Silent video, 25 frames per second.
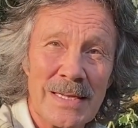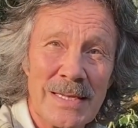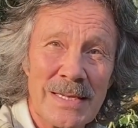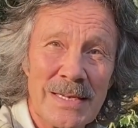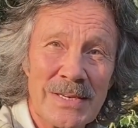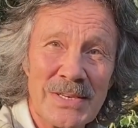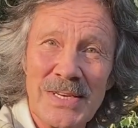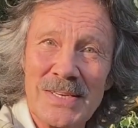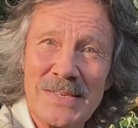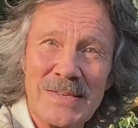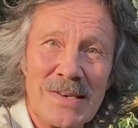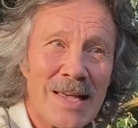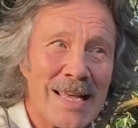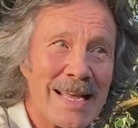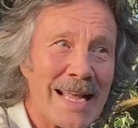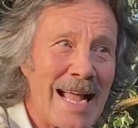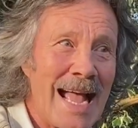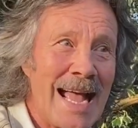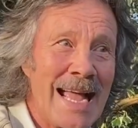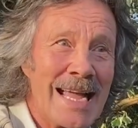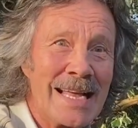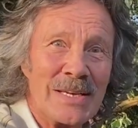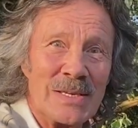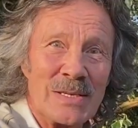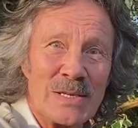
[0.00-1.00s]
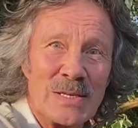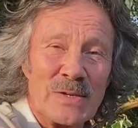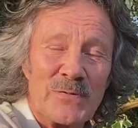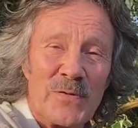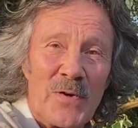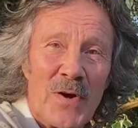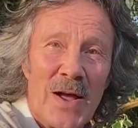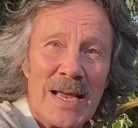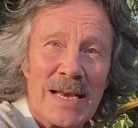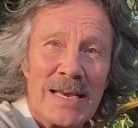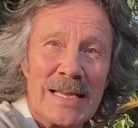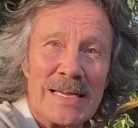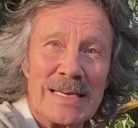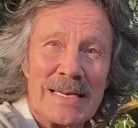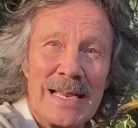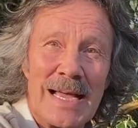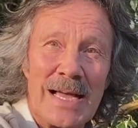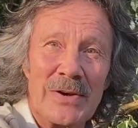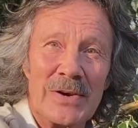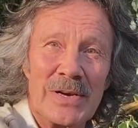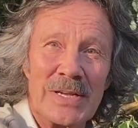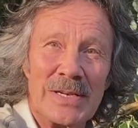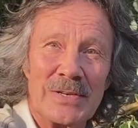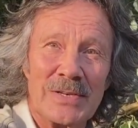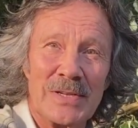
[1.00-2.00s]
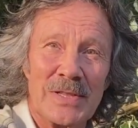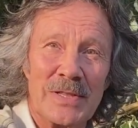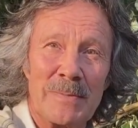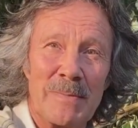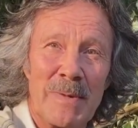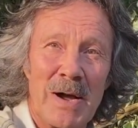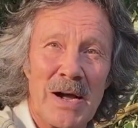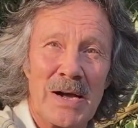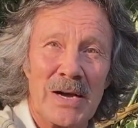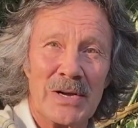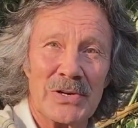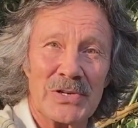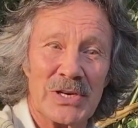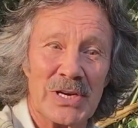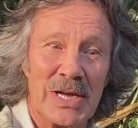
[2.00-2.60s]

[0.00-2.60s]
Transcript: Just like ants filing down into the marsh.